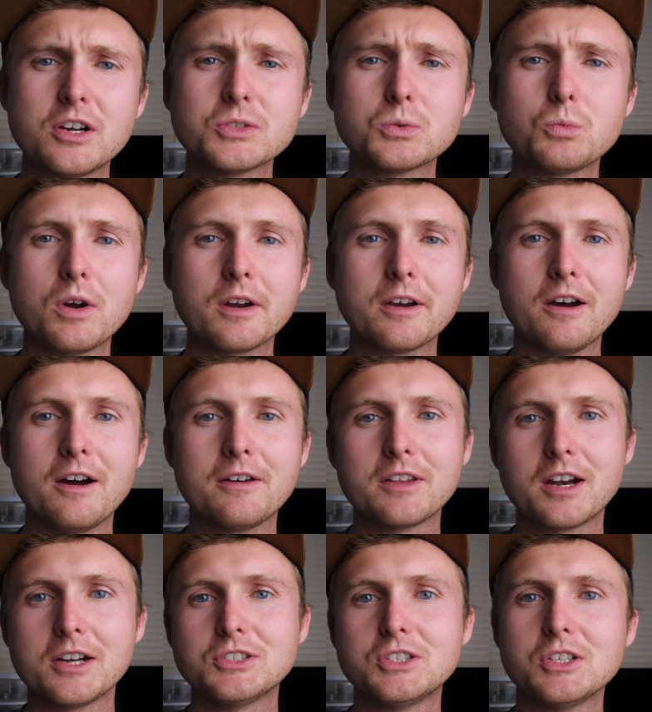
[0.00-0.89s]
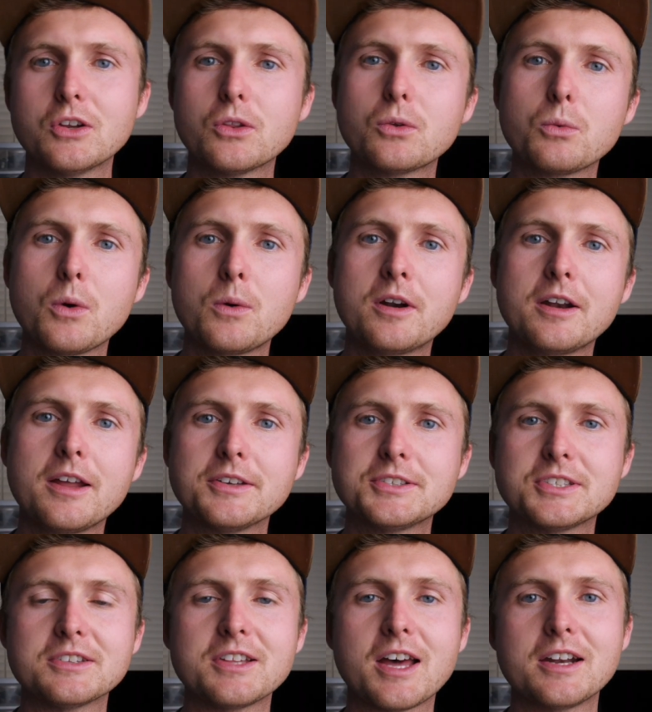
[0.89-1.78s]
is one con that I see to the RONIN
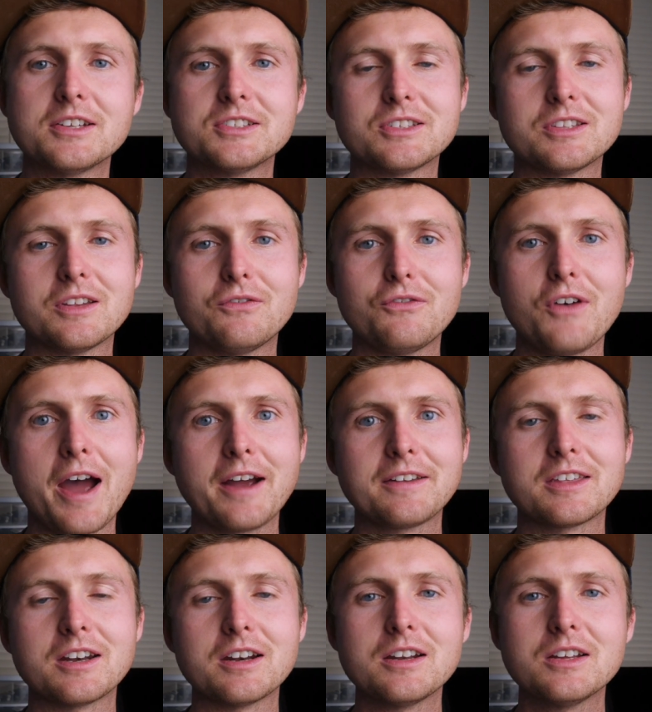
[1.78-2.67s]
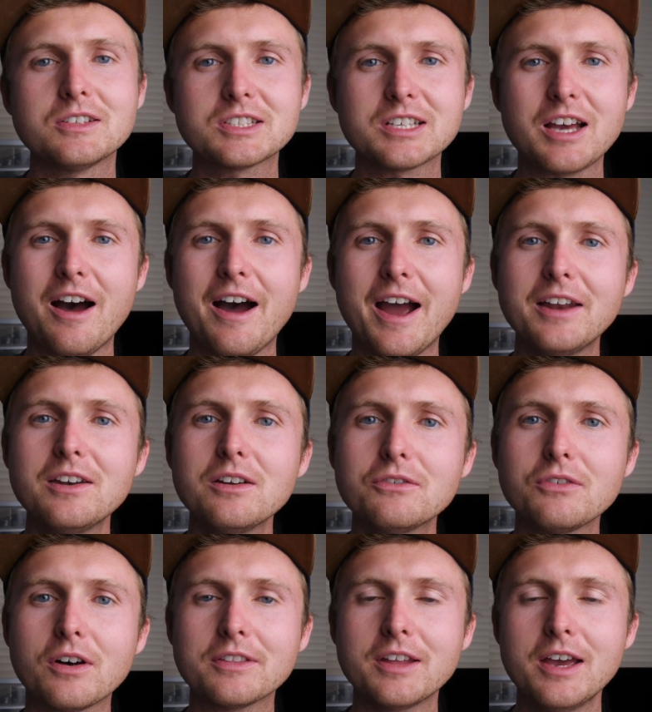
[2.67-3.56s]
S, and that is the fact that it is kind
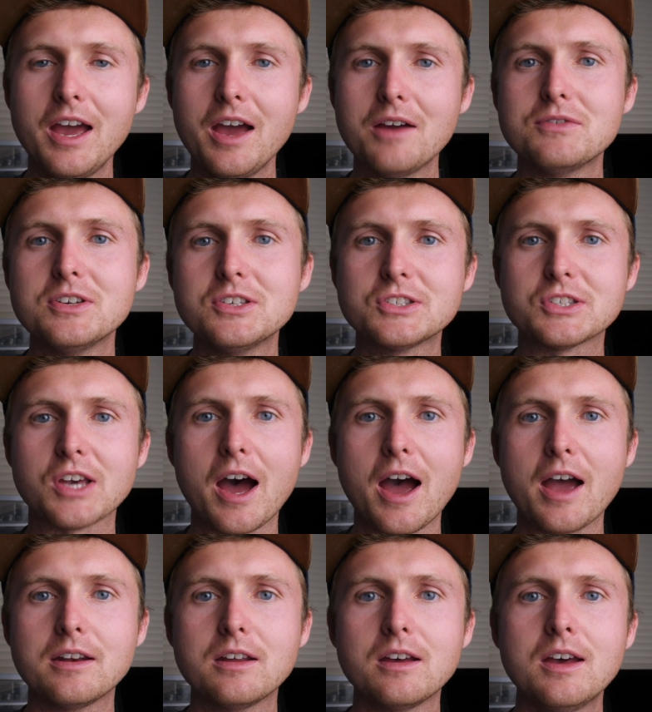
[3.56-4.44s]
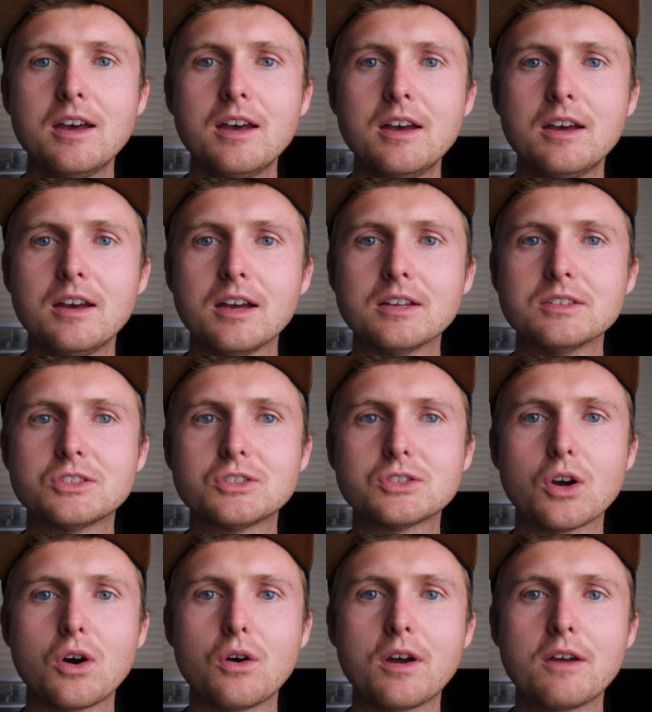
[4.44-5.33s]
of on the heavy side. And
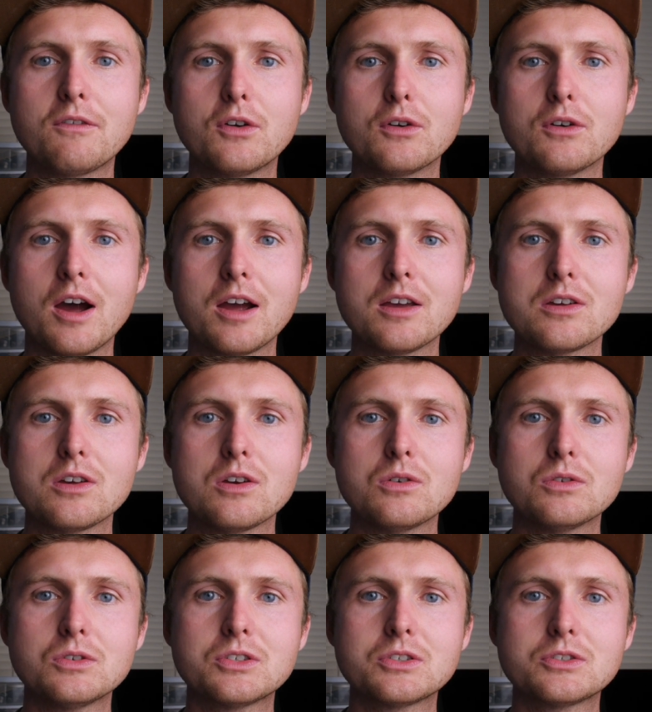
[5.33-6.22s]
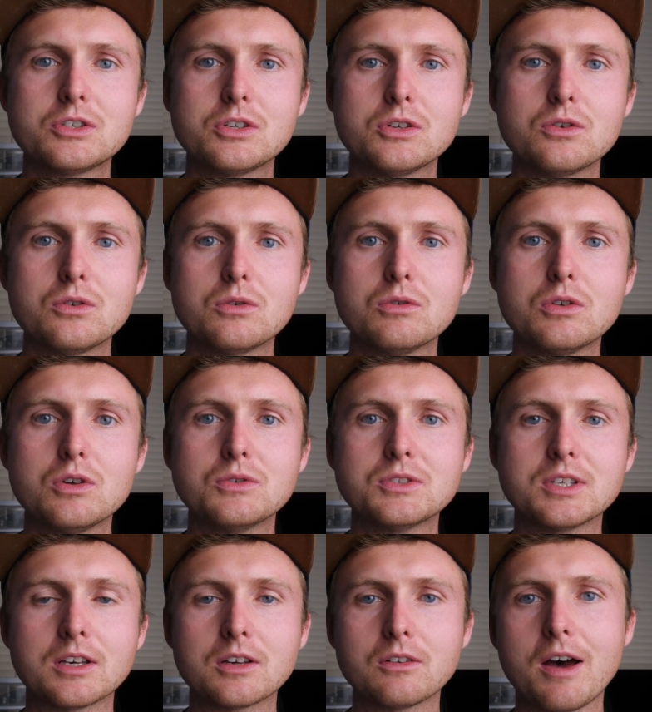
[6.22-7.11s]
so if you're not used to
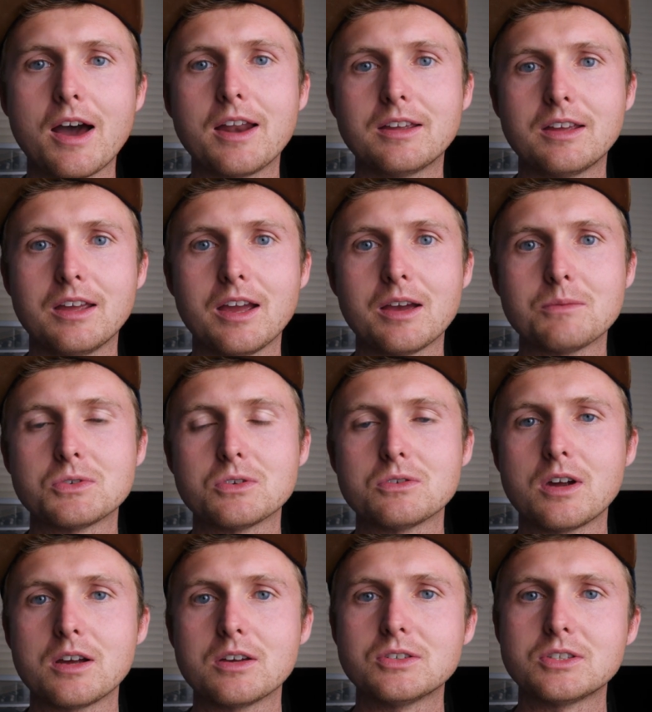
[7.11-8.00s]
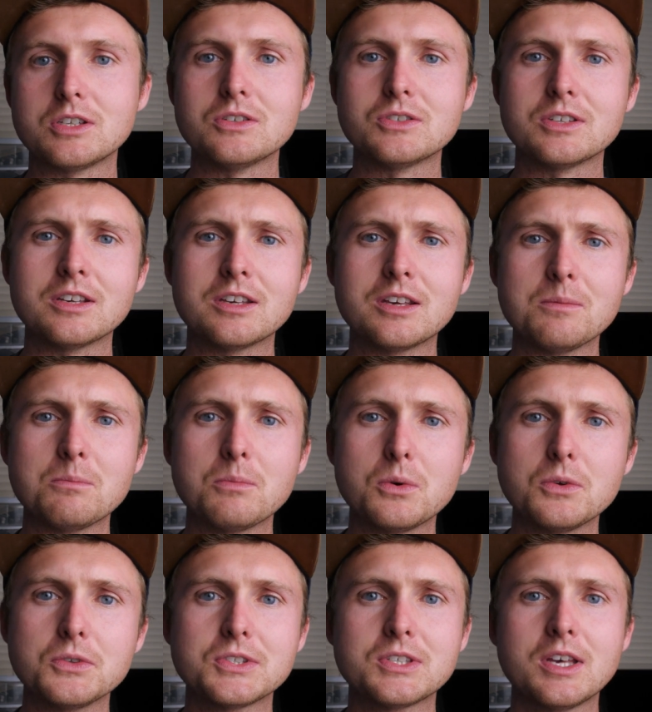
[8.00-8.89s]
using glide cams, or you're not used to using
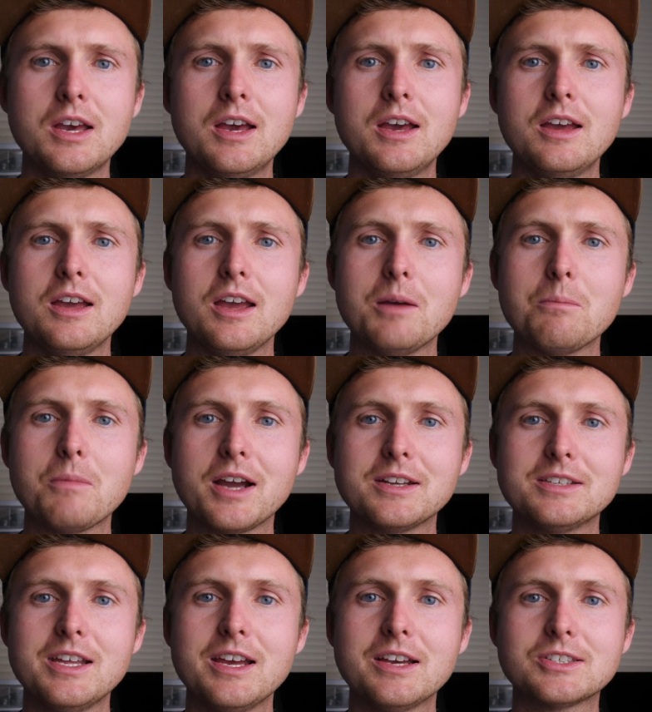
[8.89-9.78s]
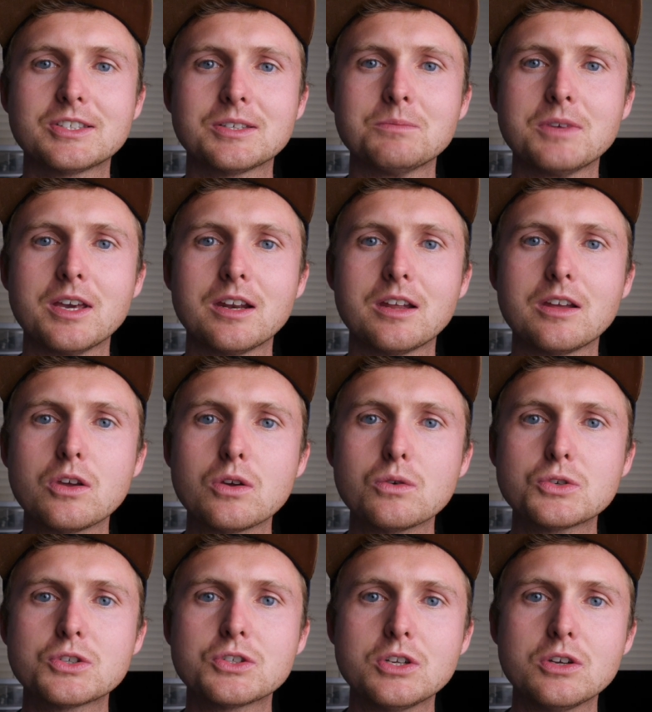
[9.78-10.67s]
gimbals, it might take some getting
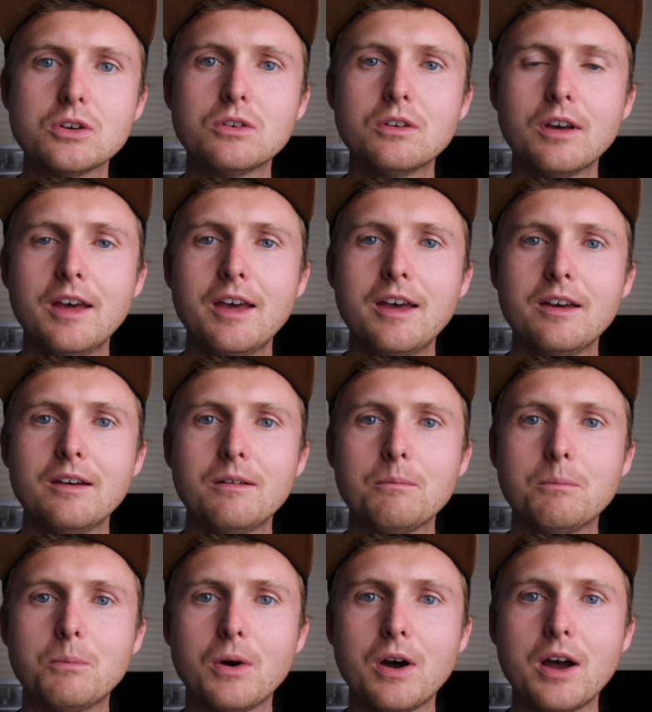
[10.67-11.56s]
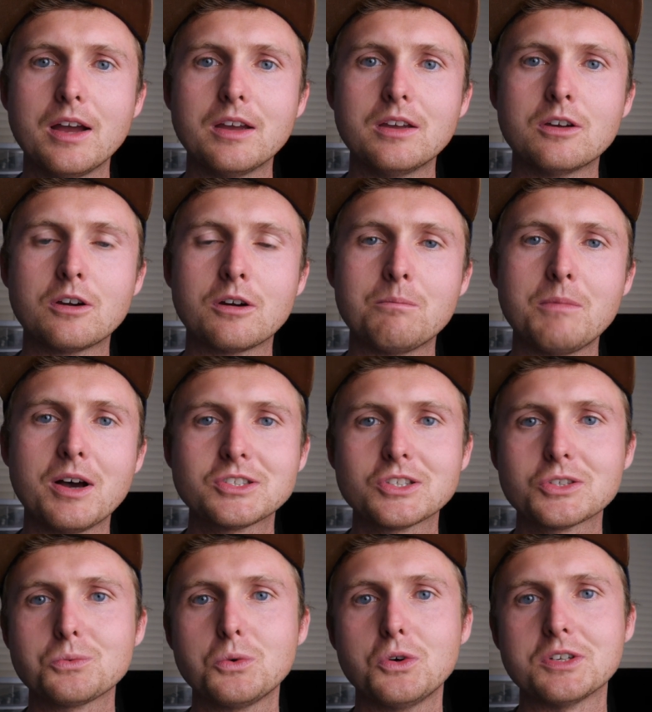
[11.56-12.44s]
used to, but your
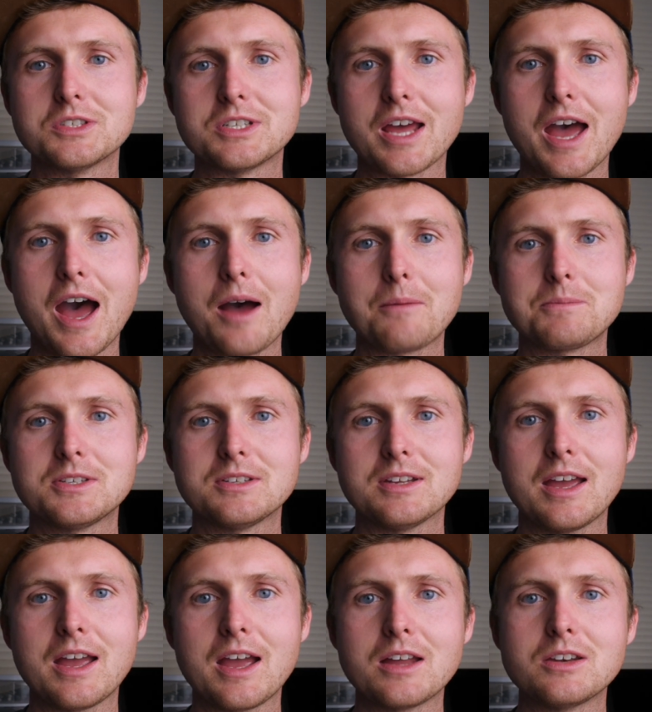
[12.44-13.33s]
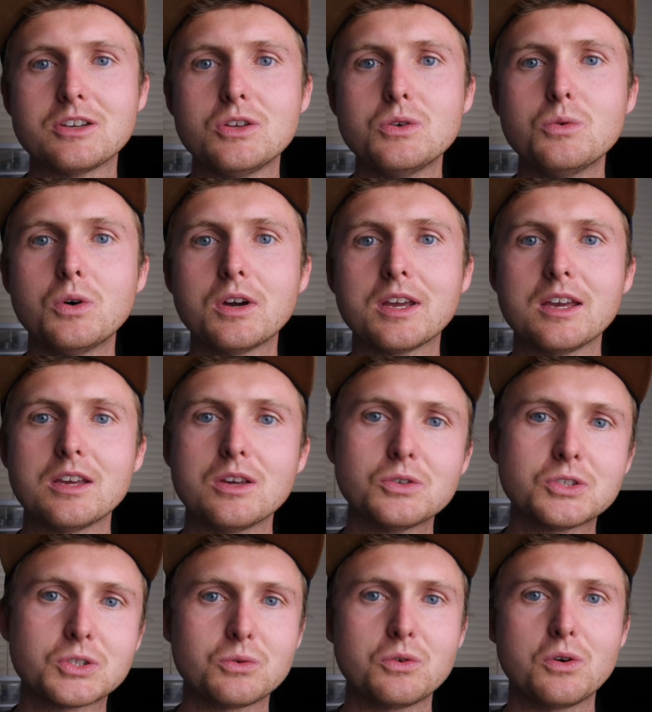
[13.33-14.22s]
muscles will adapt and you will get
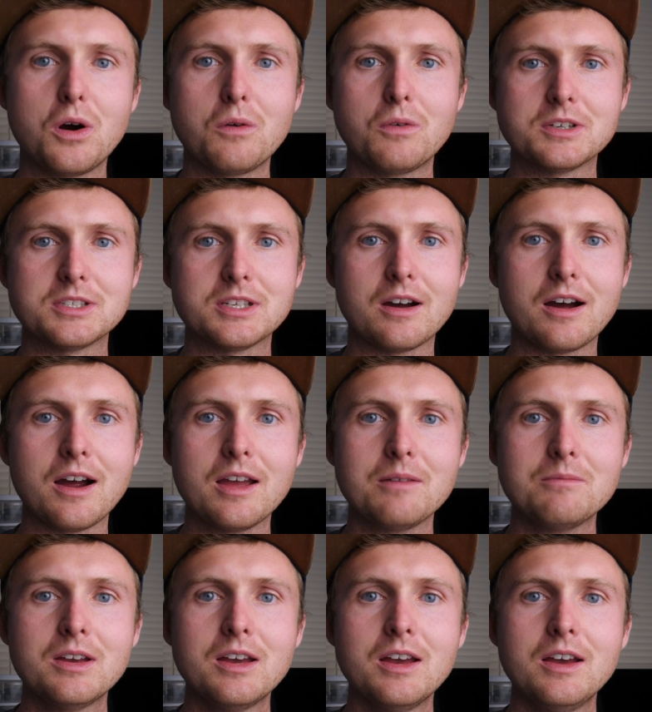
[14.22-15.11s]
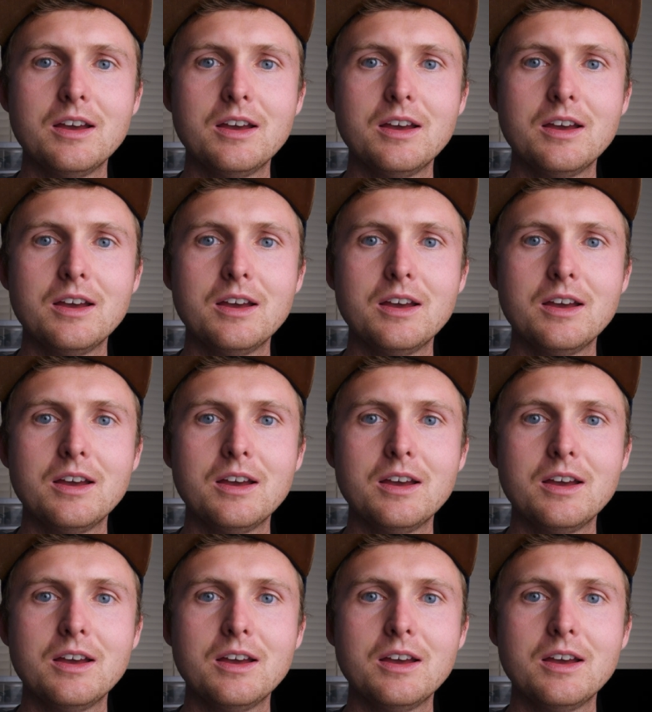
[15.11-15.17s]
used to it over time.